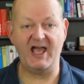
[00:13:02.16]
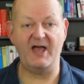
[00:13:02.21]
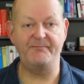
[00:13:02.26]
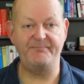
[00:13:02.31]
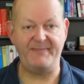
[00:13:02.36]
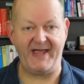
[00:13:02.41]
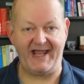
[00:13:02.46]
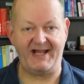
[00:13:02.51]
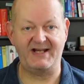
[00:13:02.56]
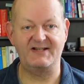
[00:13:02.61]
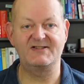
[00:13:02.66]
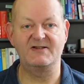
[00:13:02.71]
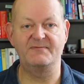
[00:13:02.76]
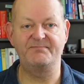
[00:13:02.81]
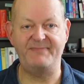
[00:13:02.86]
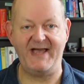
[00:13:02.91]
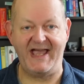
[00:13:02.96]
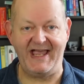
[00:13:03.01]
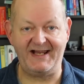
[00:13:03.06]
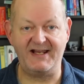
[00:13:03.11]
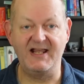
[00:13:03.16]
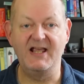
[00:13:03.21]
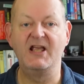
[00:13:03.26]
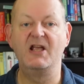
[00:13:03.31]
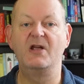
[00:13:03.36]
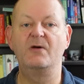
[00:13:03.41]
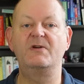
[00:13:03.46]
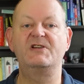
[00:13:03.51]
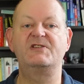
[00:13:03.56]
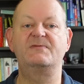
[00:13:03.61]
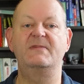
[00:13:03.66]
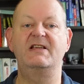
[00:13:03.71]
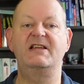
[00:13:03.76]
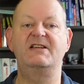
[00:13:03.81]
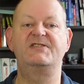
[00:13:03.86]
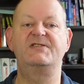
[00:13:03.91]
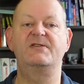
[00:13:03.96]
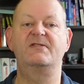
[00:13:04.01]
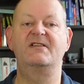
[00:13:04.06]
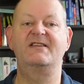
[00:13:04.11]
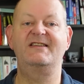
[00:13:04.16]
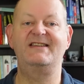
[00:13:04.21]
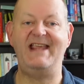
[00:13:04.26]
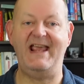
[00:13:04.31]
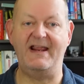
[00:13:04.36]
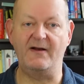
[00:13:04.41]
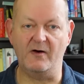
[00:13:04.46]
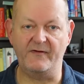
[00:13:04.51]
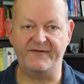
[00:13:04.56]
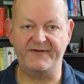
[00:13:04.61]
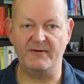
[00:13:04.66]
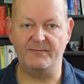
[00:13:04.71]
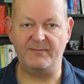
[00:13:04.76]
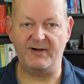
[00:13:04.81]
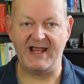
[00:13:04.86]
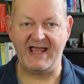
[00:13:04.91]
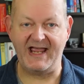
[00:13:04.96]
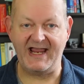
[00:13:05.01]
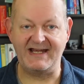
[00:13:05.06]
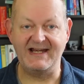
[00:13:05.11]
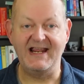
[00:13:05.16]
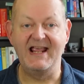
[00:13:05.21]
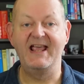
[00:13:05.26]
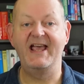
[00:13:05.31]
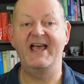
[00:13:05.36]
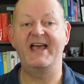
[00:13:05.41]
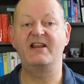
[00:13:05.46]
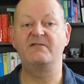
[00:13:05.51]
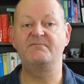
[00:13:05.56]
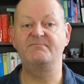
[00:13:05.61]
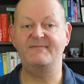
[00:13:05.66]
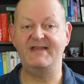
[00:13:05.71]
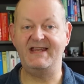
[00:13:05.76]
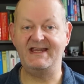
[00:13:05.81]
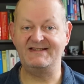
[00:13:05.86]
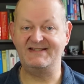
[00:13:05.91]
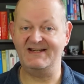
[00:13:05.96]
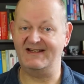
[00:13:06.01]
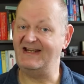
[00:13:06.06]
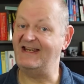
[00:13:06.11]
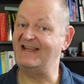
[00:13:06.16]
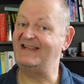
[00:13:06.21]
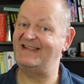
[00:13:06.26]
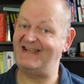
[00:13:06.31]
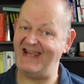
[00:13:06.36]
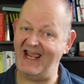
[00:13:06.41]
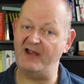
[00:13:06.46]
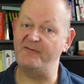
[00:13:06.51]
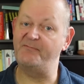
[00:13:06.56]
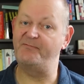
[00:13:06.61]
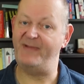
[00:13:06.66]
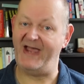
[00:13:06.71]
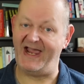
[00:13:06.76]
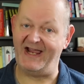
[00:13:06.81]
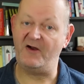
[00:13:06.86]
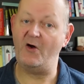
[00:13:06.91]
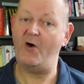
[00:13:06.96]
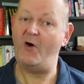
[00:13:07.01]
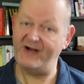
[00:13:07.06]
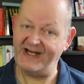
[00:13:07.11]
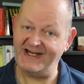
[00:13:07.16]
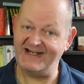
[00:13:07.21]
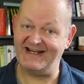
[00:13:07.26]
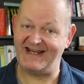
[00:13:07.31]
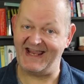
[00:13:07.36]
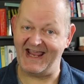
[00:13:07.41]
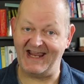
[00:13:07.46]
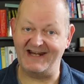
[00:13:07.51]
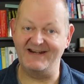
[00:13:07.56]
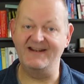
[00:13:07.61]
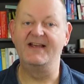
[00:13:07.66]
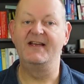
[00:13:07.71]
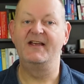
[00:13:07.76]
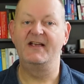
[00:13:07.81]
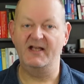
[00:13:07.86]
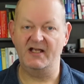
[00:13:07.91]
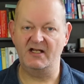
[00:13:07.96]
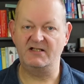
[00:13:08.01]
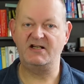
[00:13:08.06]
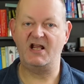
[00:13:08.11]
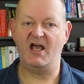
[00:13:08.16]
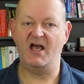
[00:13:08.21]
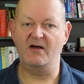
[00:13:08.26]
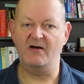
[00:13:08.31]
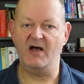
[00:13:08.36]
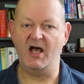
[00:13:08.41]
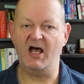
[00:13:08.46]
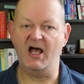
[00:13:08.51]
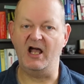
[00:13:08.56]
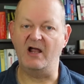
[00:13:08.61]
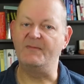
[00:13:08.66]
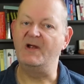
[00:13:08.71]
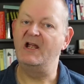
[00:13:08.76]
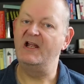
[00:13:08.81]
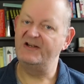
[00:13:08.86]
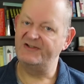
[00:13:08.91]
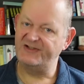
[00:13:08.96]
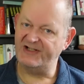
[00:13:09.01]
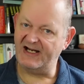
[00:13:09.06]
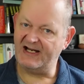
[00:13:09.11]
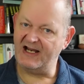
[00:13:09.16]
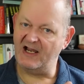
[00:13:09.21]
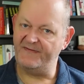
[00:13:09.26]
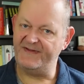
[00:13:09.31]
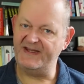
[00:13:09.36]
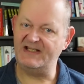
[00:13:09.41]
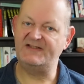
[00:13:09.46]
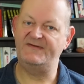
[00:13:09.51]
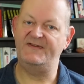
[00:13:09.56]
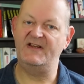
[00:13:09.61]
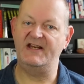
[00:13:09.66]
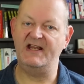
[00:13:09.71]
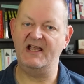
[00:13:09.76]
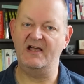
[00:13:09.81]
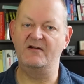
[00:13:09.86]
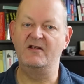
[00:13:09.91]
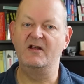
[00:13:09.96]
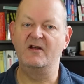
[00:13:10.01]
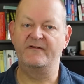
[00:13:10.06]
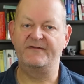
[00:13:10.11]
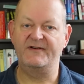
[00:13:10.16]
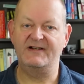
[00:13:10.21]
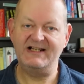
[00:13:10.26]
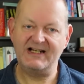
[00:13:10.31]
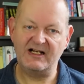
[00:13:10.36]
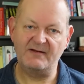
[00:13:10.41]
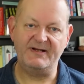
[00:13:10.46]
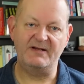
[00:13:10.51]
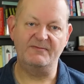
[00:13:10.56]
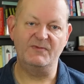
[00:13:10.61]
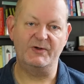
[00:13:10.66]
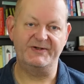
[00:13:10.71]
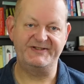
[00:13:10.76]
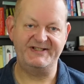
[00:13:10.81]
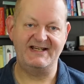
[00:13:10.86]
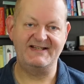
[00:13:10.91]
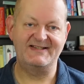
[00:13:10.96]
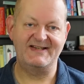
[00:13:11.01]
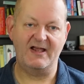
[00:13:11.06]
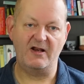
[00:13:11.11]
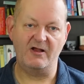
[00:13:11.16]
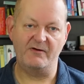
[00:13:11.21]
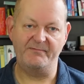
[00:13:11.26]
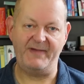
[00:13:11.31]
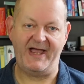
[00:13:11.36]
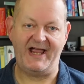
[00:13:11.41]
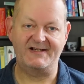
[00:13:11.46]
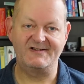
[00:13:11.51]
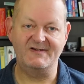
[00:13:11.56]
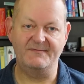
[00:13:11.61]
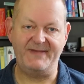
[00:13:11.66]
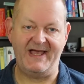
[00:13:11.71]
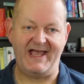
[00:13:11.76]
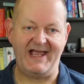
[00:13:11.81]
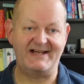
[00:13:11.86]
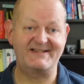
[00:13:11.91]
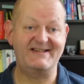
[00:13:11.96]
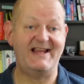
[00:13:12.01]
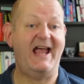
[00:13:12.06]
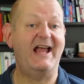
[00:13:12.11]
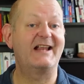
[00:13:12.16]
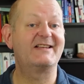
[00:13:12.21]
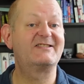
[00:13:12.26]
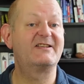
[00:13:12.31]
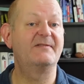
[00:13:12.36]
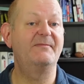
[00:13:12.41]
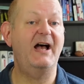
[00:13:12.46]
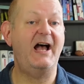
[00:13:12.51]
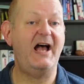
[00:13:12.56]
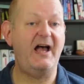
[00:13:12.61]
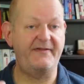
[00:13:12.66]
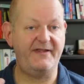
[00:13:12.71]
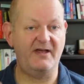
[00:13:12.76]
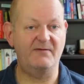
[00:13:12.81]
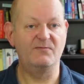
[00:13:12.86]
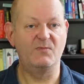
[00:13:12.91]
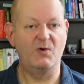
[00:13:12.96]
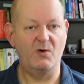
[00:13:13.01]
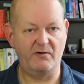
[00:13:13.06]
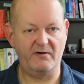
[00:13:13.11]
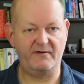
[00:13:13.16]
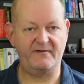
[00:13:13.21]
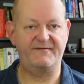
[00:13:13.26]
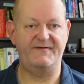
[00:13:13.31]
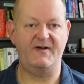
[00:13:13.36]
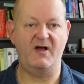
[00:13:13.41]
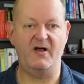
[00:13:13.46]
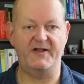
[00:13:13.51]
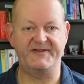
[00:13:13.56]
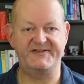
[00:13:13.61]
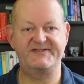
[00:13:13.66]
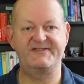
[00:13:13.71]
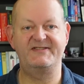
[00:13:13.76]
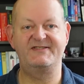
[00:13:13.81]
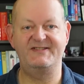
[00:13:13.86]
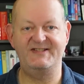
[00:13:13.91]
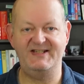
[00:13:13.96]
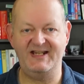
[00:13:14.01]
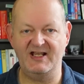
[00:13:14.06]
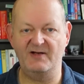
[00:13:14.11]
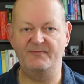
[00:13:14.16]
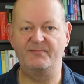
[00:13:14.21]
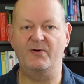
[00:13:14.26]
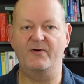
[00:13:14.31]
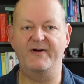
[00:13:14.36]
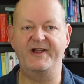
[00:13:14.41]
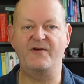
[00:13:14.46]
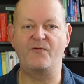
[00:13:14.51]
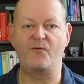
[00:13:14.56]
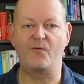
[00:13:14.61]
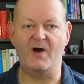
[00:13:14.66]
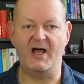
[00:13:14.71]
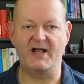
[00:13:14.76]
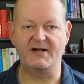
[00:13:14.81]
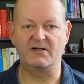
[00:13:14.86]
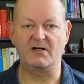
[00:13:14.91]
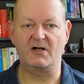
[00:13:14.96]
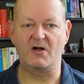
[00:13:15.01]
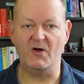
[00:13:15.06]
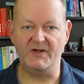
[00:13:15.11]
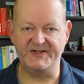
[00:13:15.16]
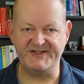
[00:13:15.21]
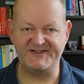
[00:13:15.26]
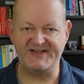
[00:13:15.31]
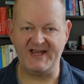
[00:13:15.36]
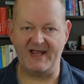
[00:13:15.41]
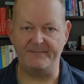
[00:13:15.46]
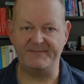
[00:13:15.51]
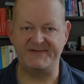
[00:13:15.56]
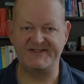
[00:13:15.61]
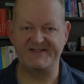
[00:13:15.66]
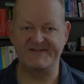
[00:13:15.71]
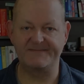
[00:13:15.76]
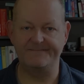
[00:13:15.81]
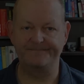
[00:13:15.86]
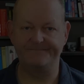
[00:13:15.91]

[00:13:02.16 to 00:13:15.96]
a back-to-back, which means you can get off the plane and immediately get back on it again and go home. Check out this video for a little bit more detail on back-to-backs and some other more advanced tier point run concepts.